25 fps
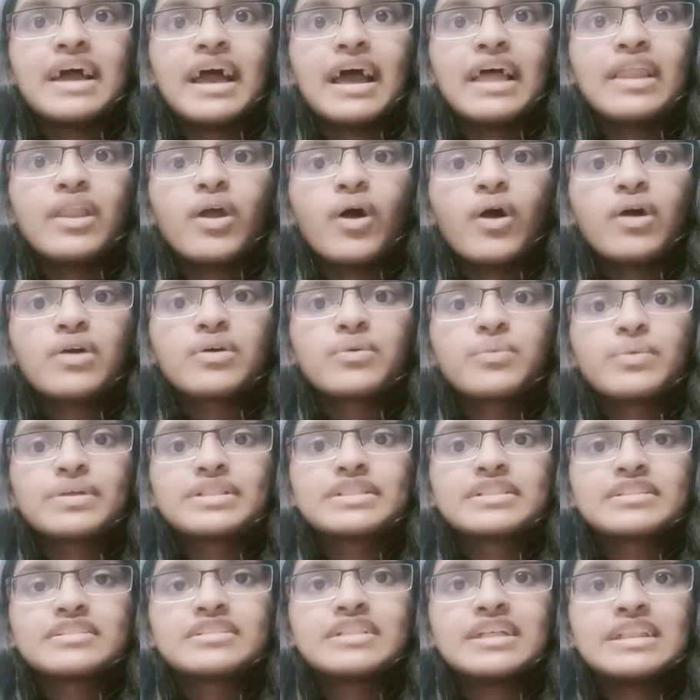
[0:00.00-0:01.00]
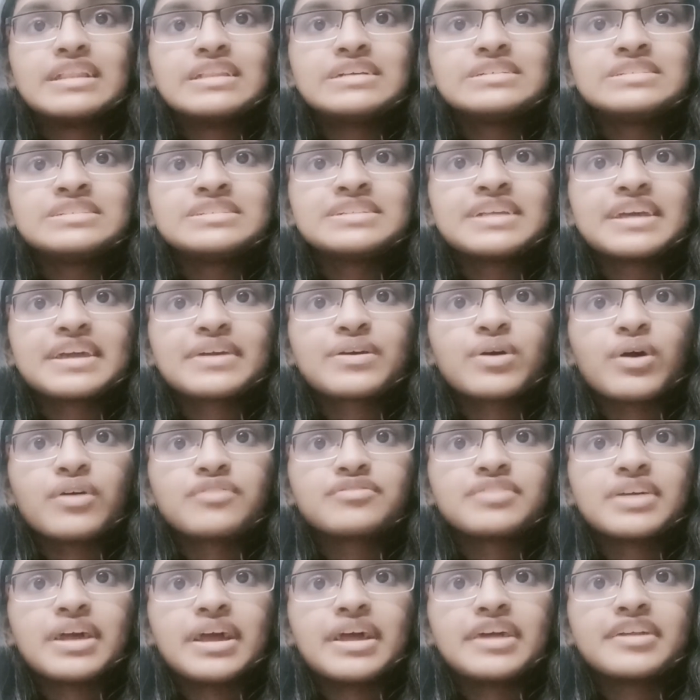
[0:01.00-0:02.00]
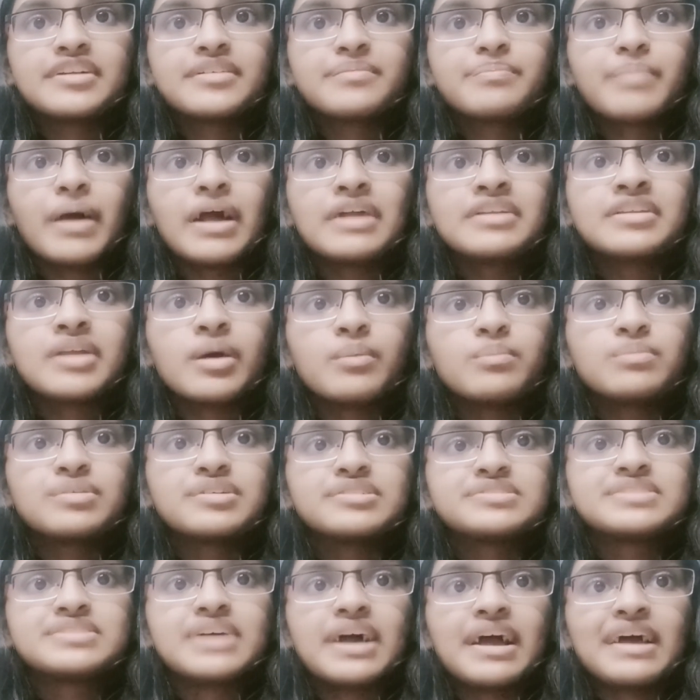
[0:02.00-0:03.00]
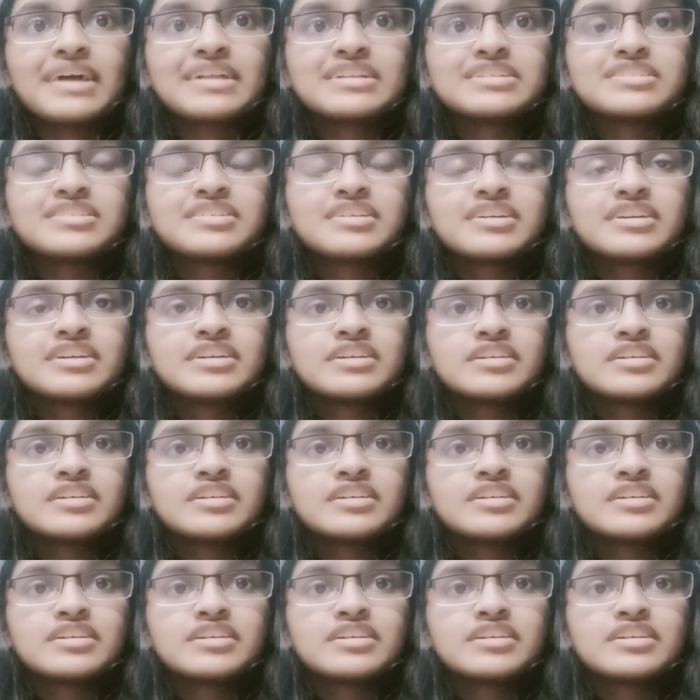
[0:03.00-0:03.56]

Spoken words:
along with the listing of their part numbers and